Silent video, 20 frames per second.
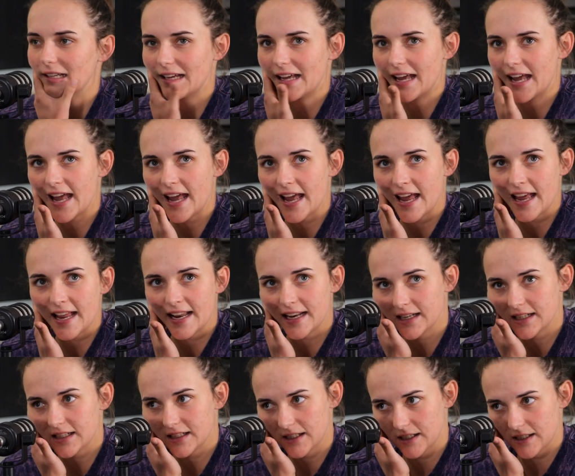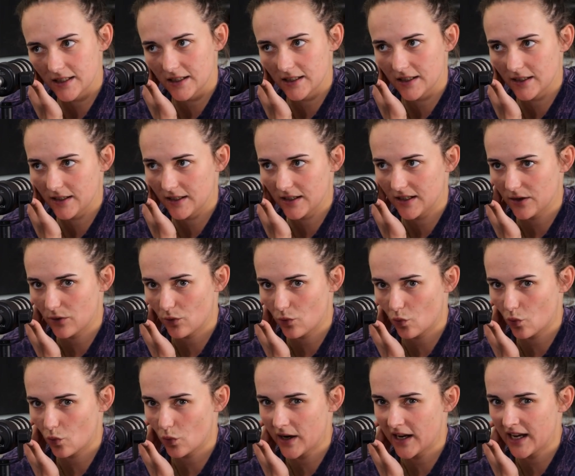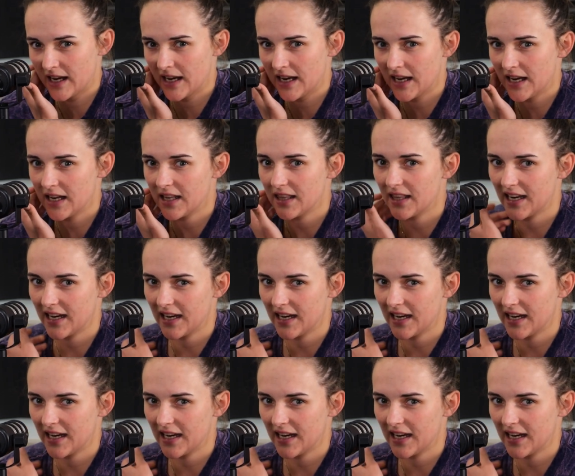and we